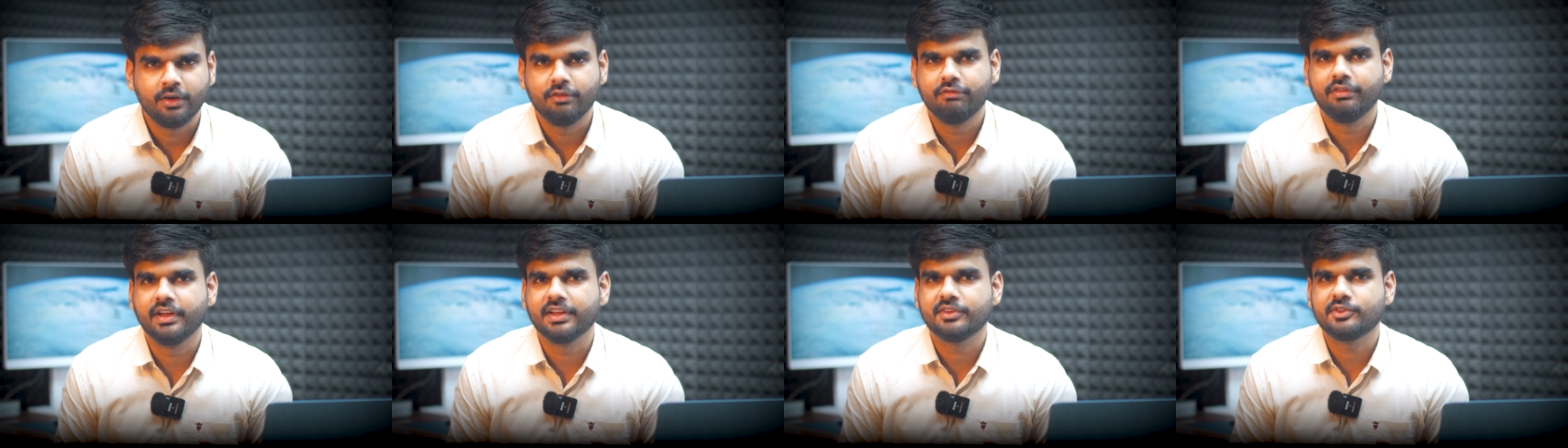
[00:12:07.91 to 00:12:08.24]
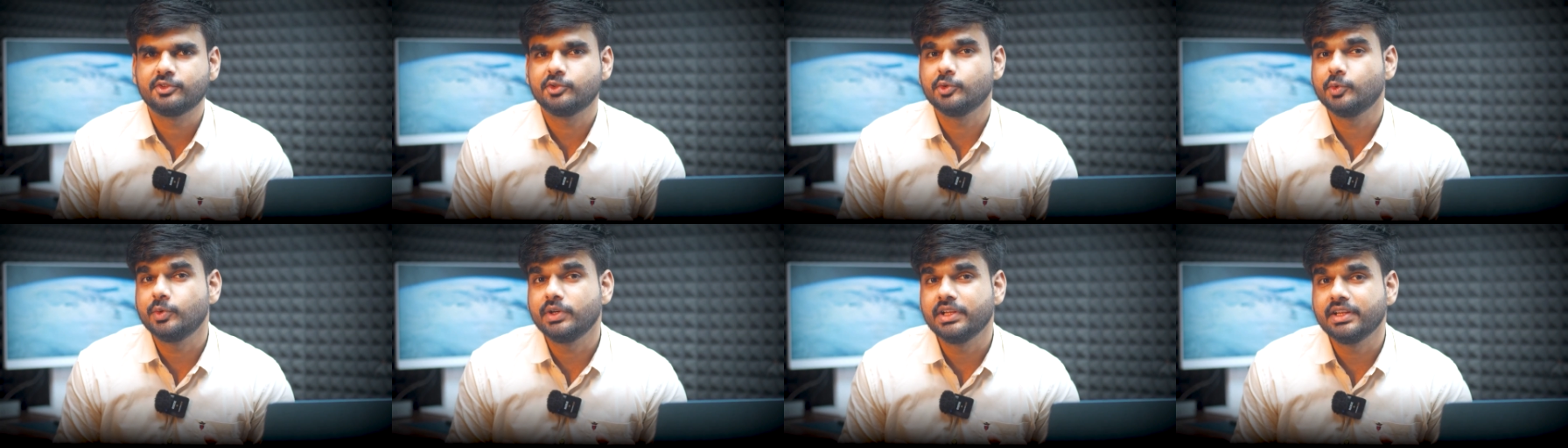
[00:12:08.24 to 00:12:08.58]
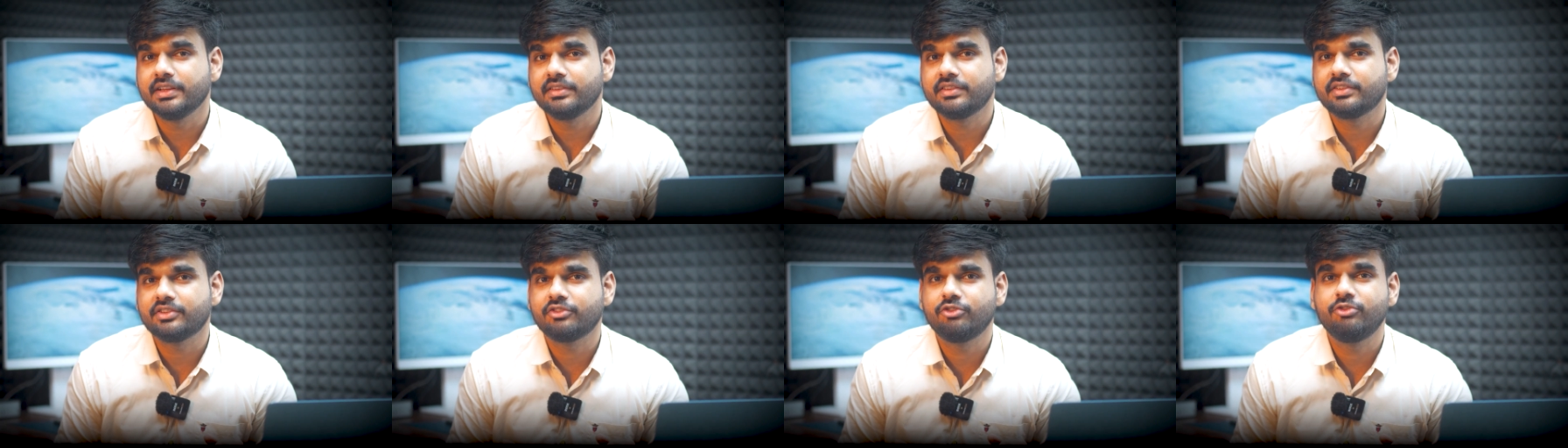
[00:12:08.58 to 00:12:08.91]
where
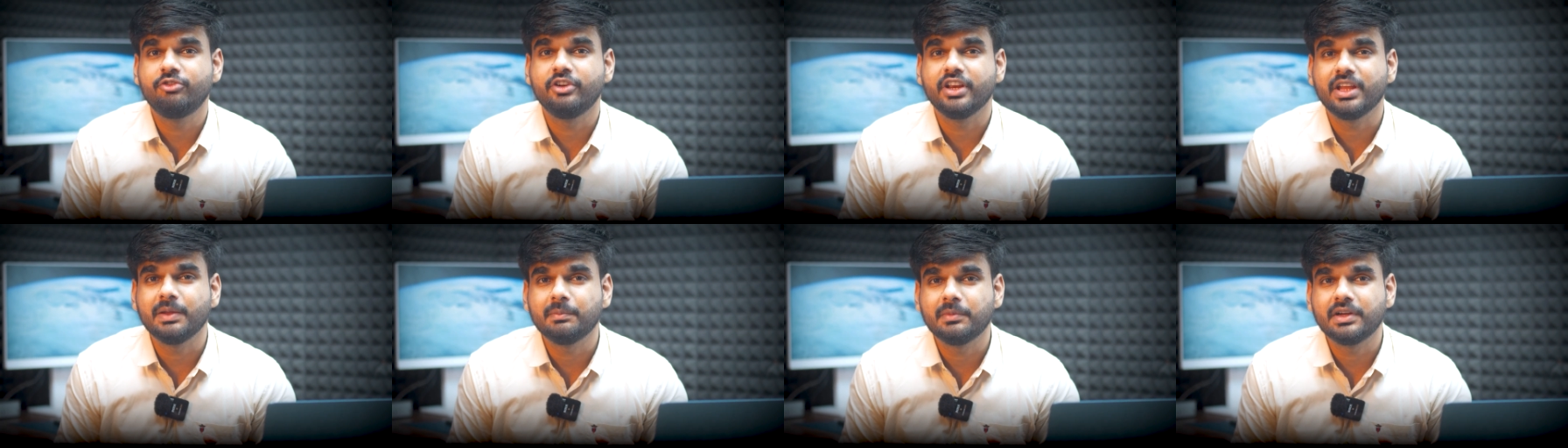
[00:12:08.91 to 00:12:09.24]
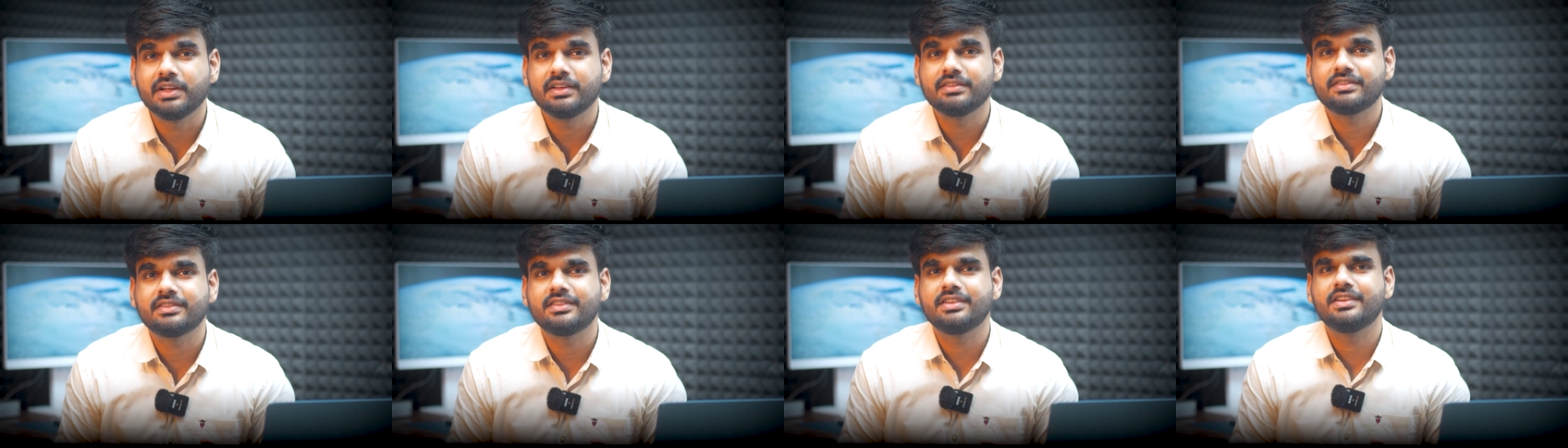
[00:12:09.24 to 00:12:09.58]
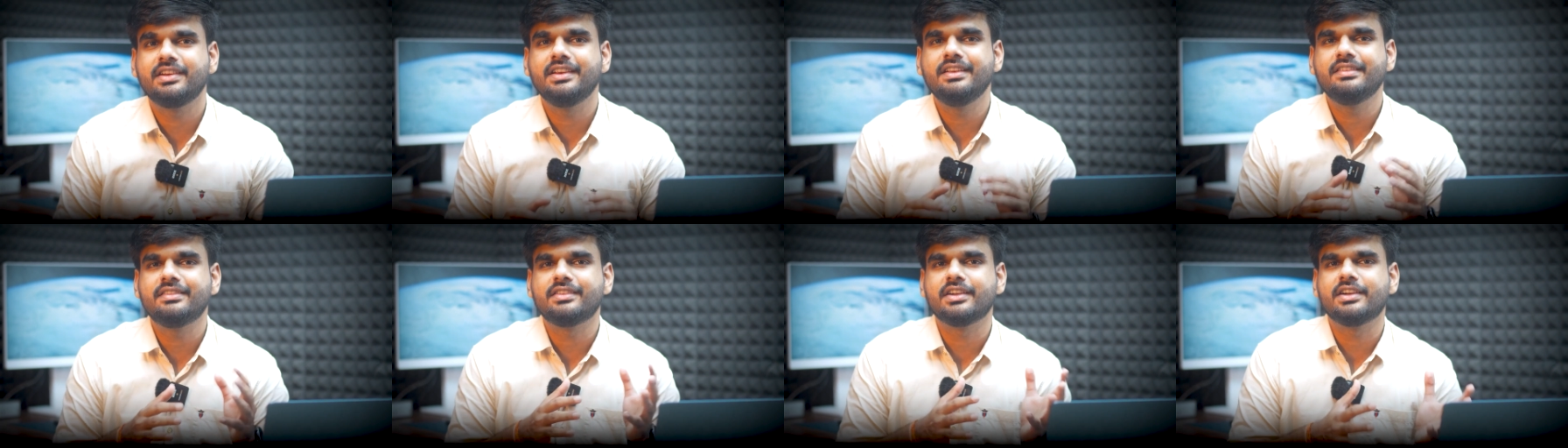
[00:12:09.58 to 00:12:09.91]
students, dreamers,
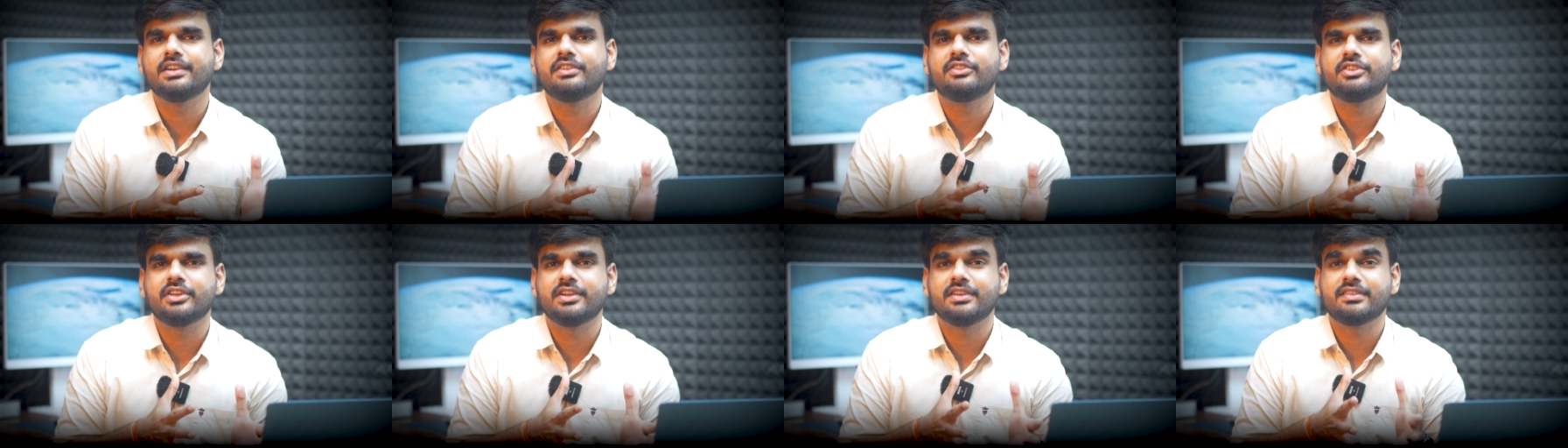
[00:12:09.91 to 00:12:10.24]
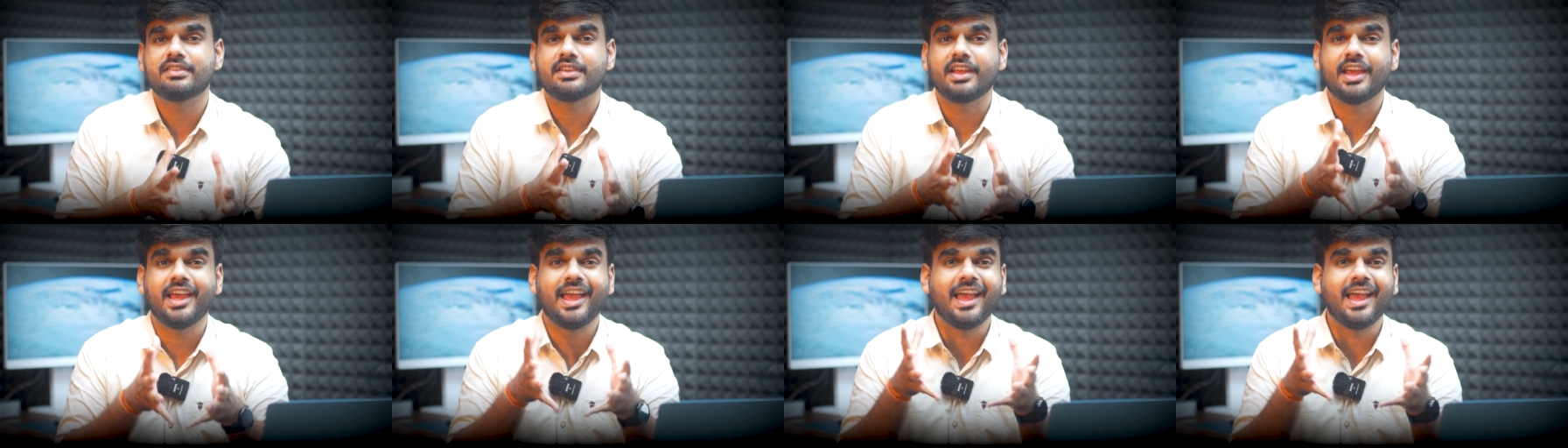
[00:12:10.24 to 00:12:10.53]
researchers,